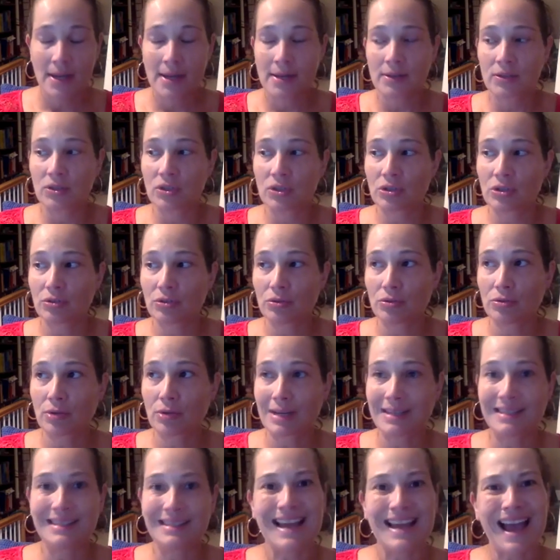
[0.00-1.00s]
to
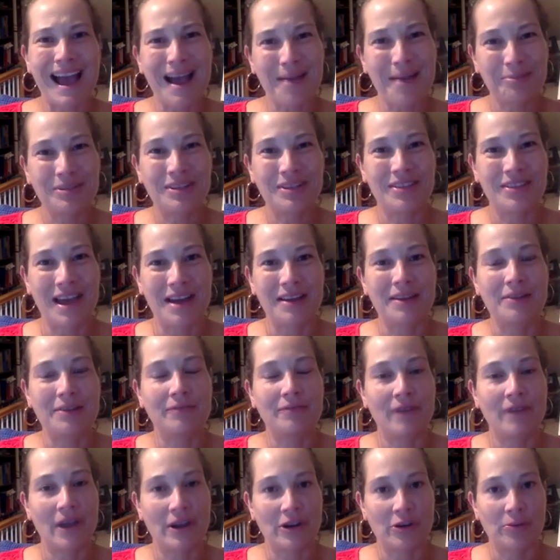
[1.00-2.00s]
adapt to that
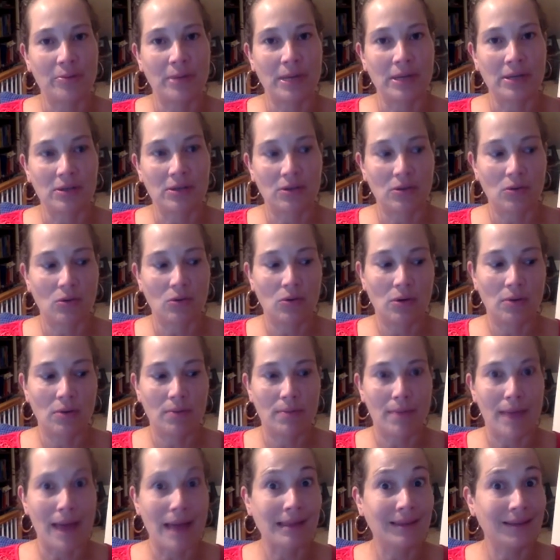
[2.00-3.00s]
environment or
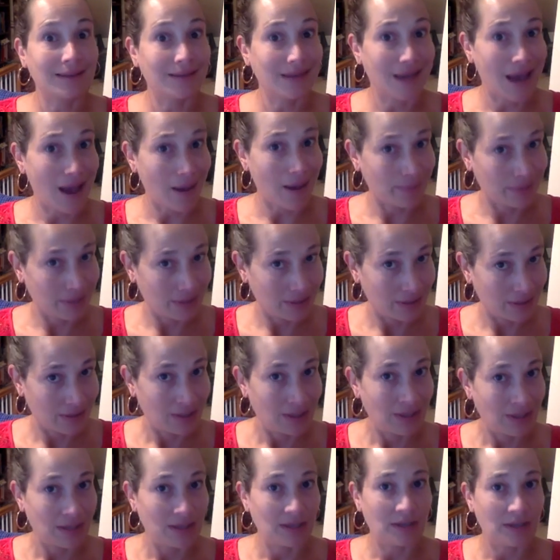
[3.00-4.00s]
maladapt
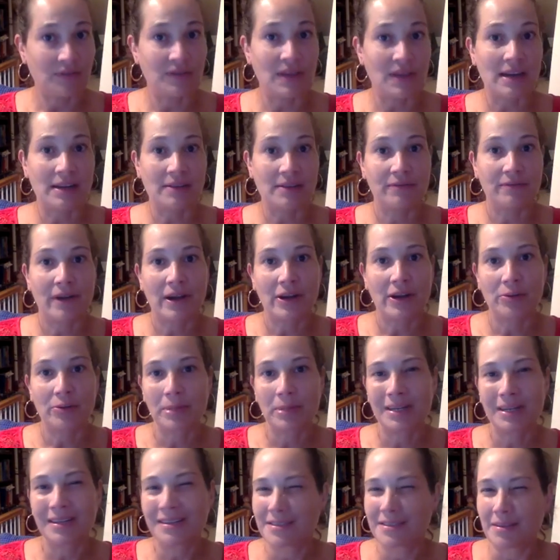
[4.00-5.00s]
if that
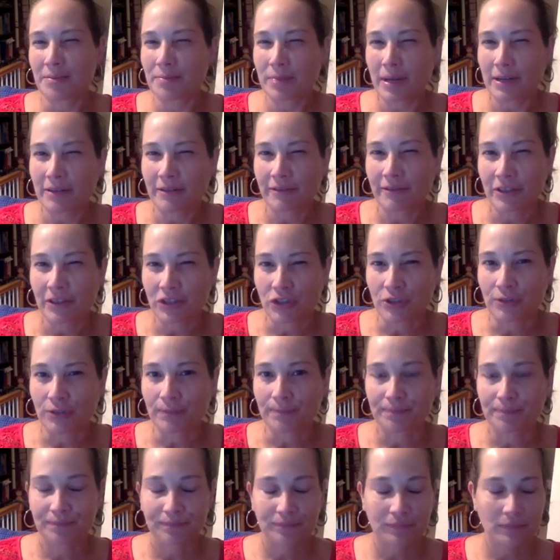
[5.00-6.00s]
environment isn't beneficial?
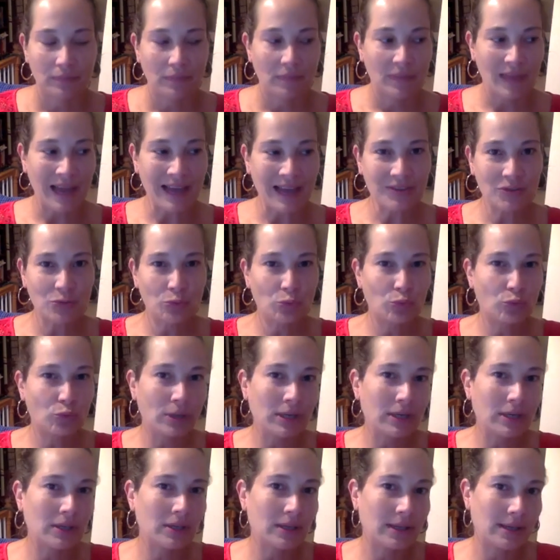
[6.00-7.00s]
That's
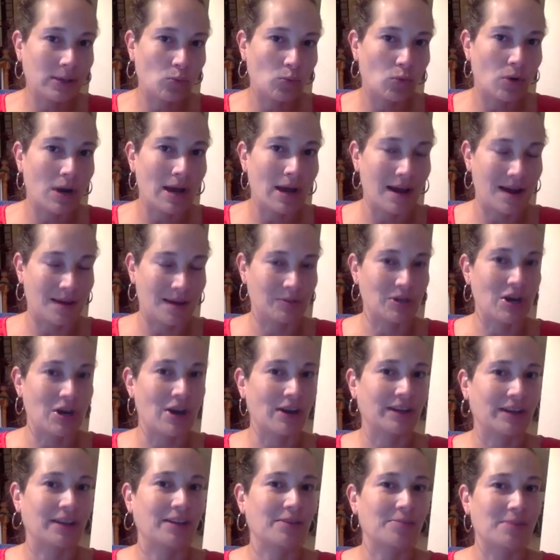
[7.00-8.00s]
really what I'm
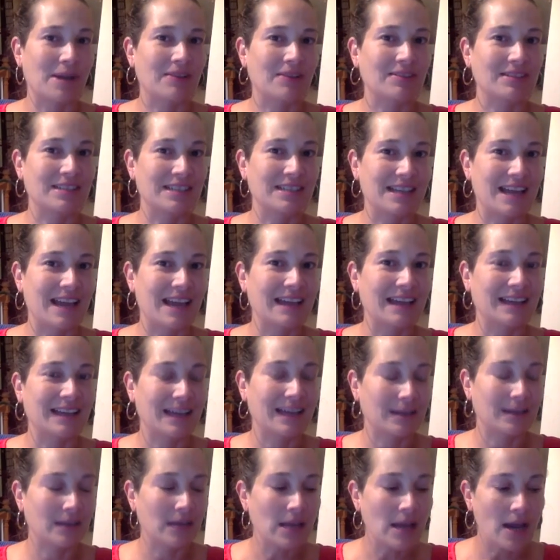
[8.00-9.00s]
talking about today.
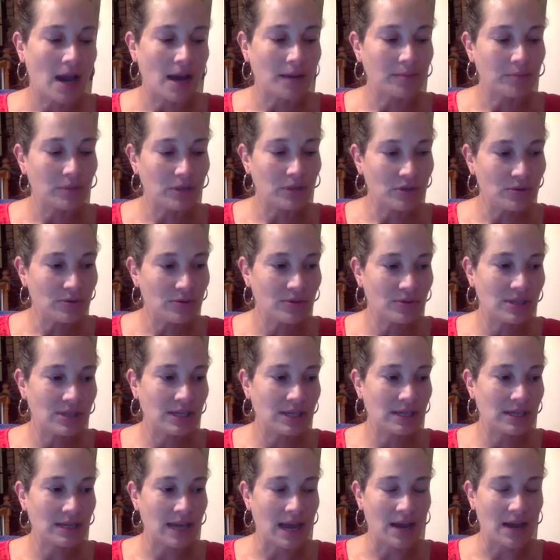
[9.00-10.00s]
And I'm
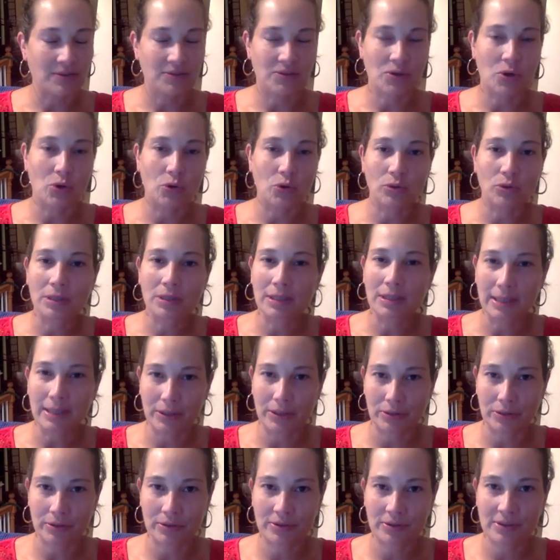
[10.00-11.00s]
using household
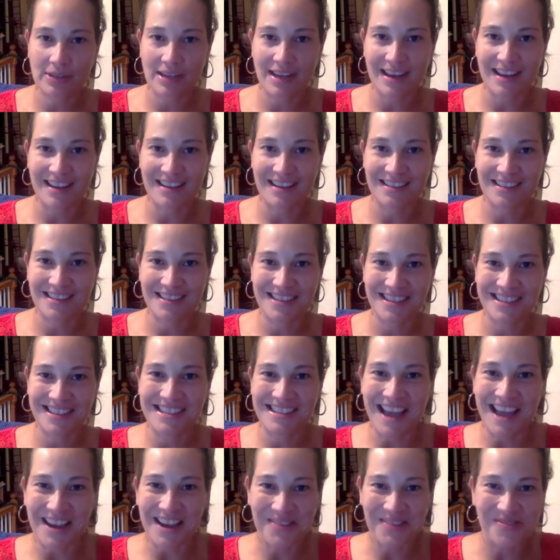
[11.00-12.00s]
cleaners as the
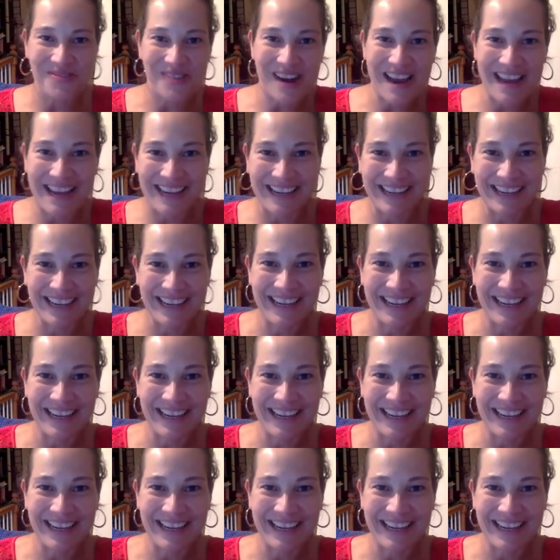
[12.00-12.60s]
segue